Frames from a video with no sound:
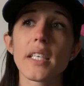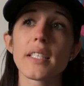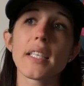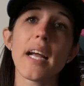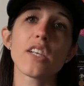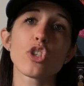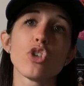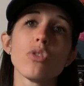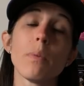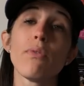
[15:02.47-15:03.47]
against the
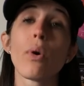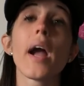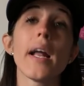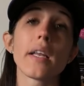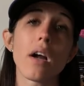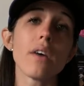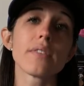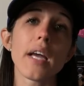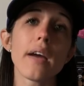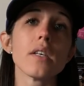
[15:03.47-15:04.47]
Nationals before heading off
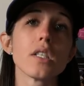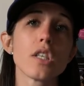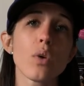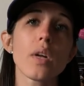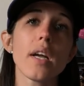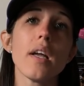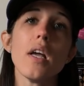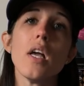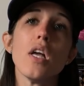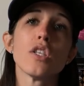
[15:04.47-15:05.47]
to Arizona.
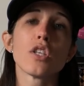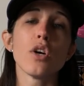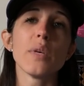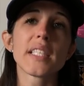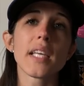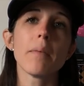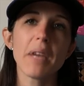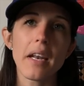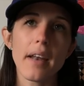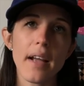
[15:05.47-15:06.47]
So it's going to be